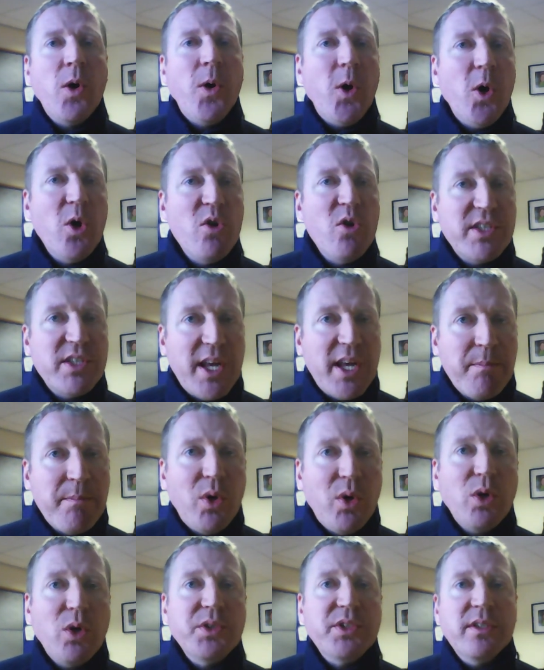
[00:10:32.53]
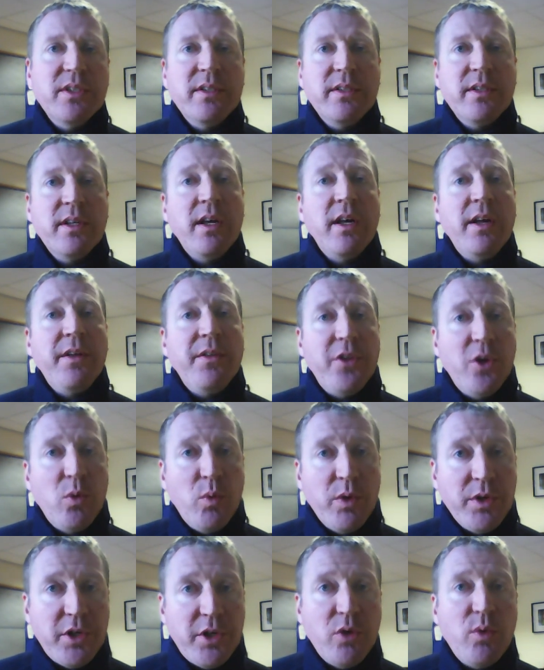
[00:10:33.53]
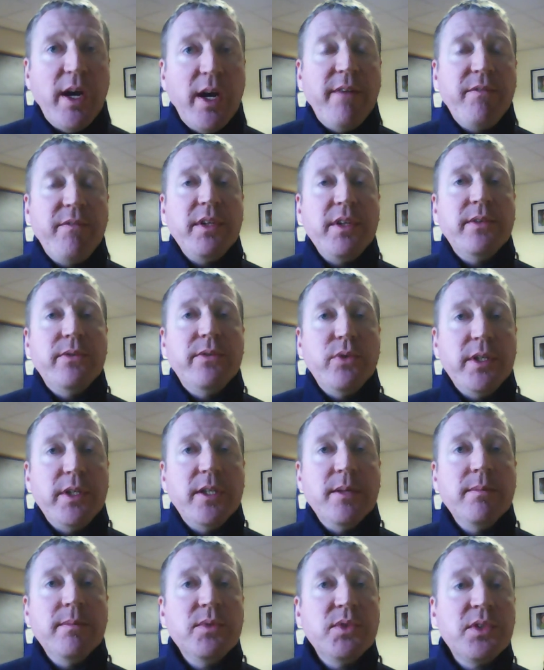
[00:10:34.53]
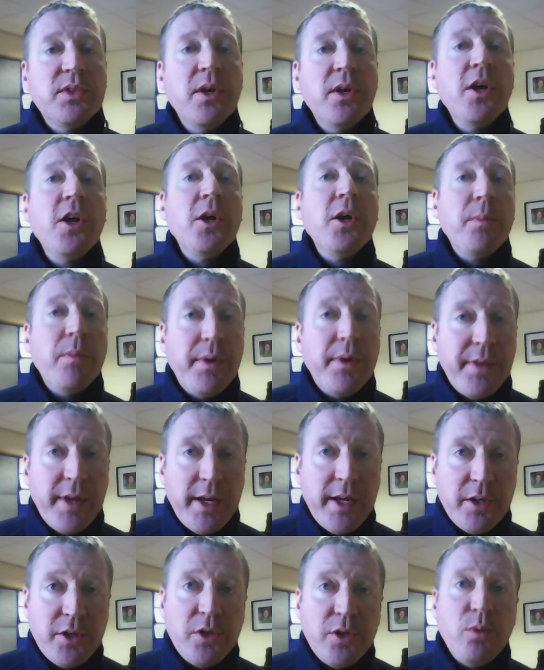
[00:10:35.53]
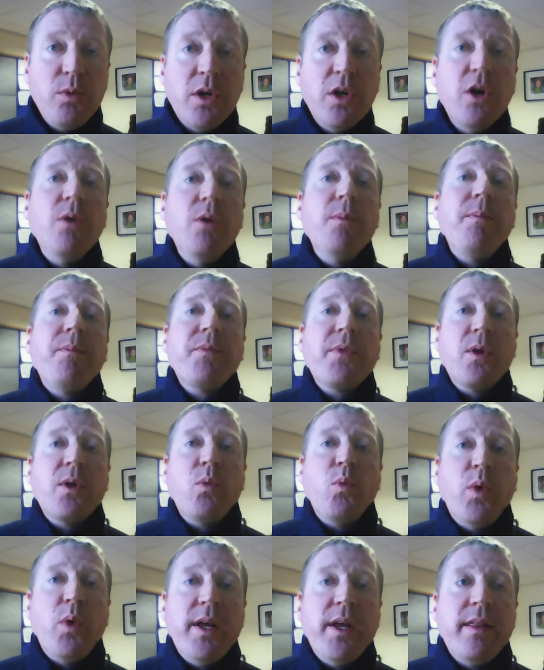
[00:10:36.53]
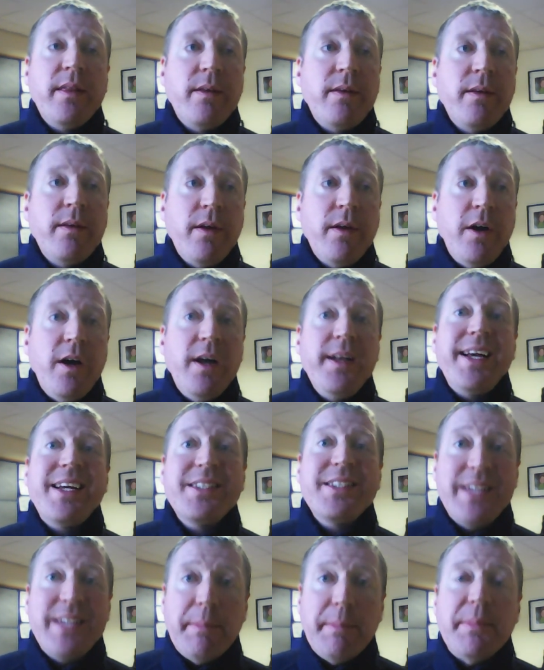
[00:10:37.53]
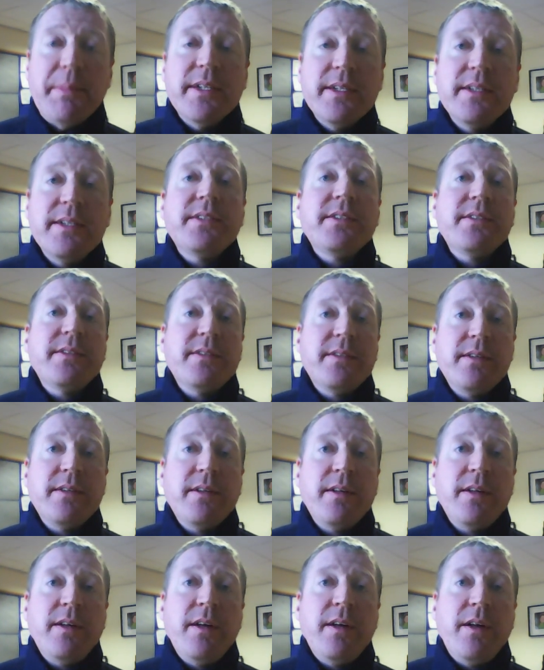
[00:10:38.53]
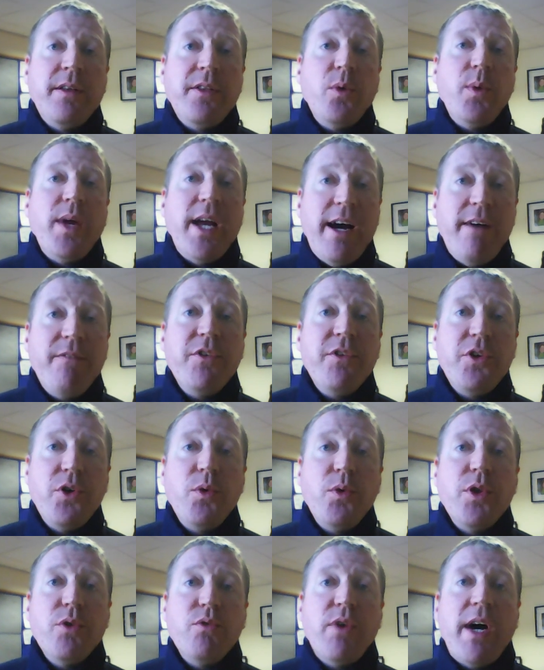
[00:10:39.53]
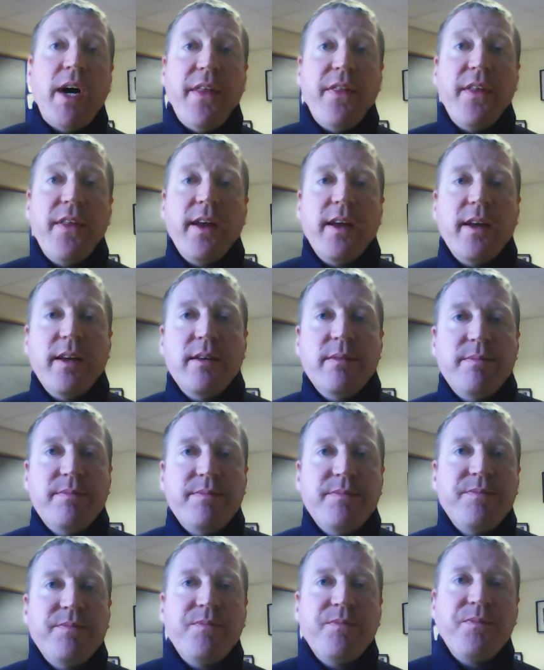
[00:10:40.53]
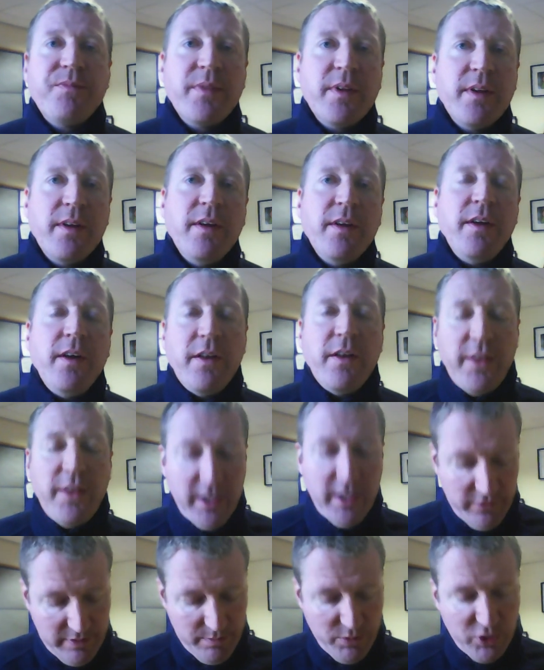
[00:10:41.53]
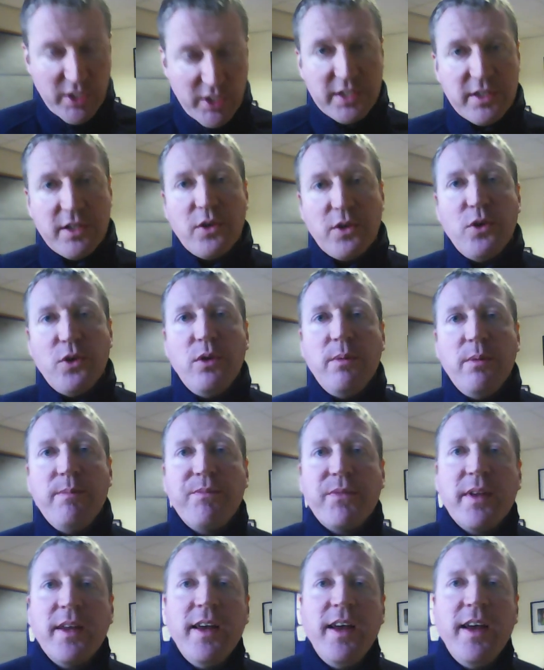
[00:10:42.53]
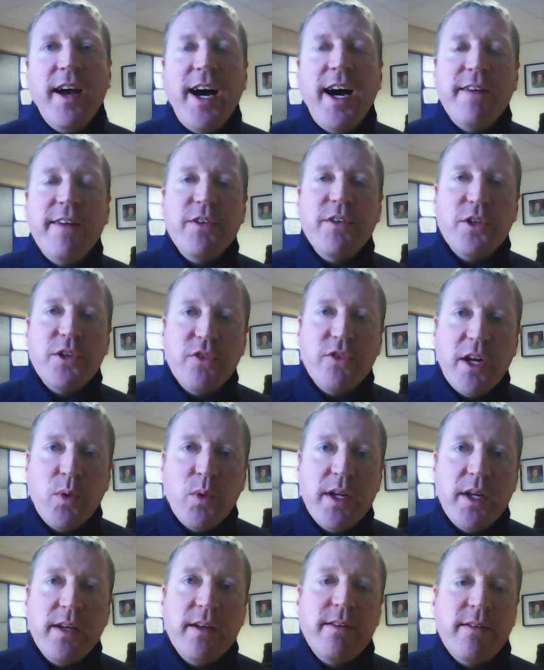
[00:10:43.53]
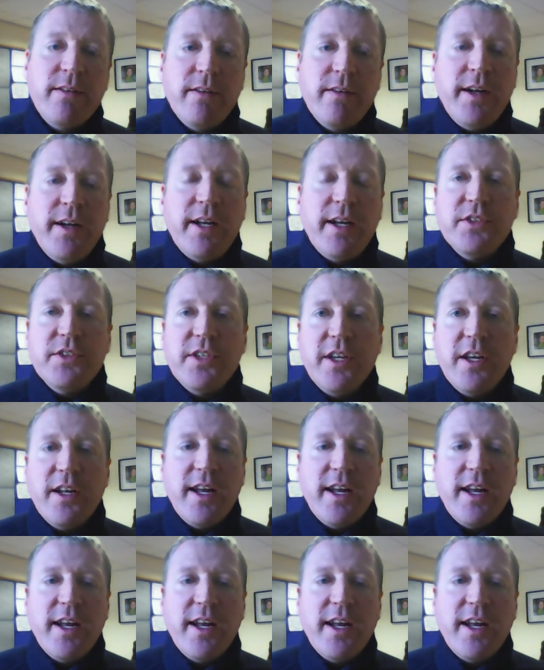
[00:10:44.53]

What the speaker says: Or is it important that we do have these freedoms, but they do come with an acceptance that we have to do the right thing? Thanks very much, Aston Hall. Have a great week, and I'll see you